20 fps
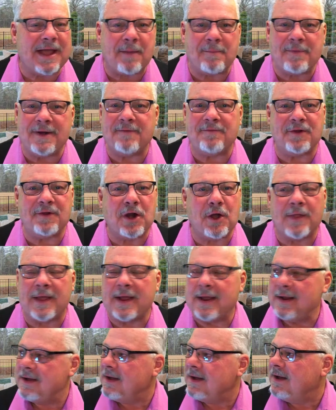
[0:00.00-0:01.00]
How many of you know
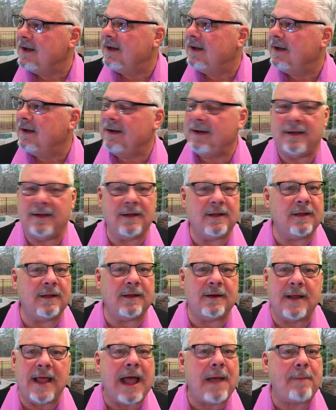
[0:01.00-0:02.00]
that?
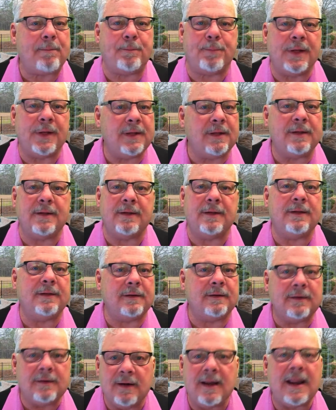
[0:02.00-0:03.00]
"It
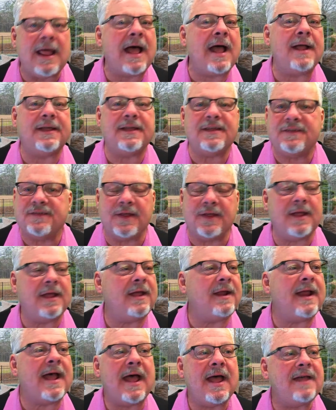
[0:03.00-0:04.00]
happened like he
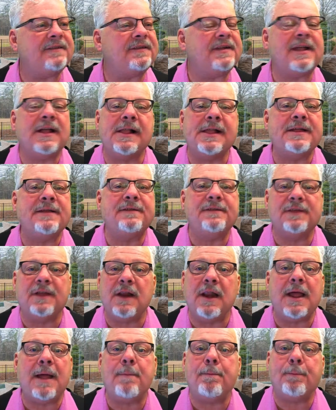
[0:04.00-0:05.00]
said, as he cleansed
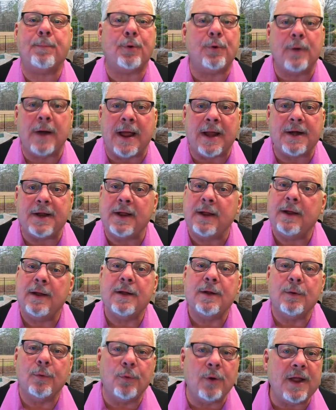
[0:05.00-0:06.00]
the leper and he
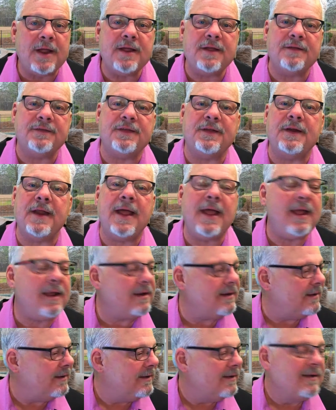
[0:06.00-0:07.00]
raised the
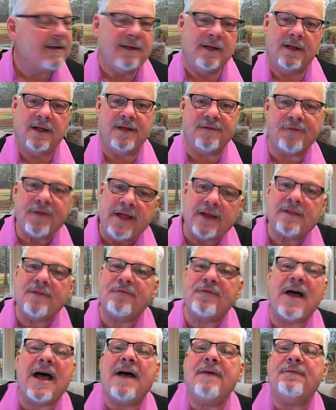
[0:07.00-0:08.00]
dead. He fed the
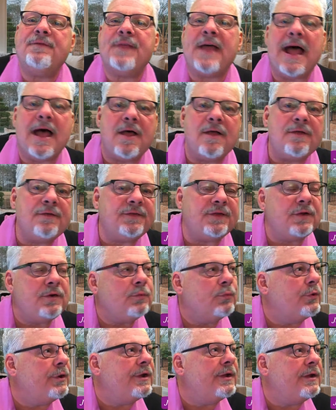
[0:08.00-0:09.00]

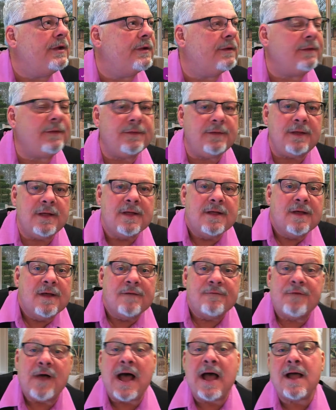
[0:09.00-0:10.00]
5,000 with
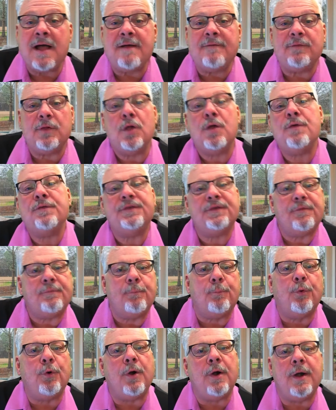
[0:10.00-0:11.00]
5 loaves
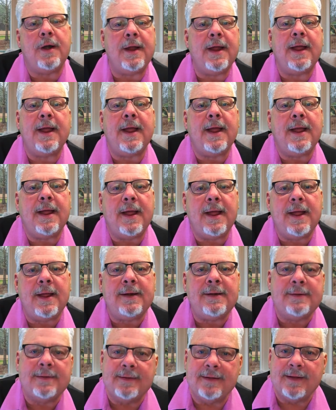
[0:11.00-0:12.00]
of
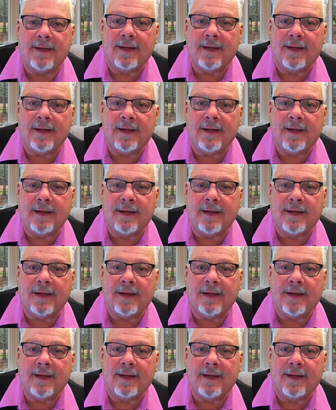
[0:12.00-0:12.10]
bread."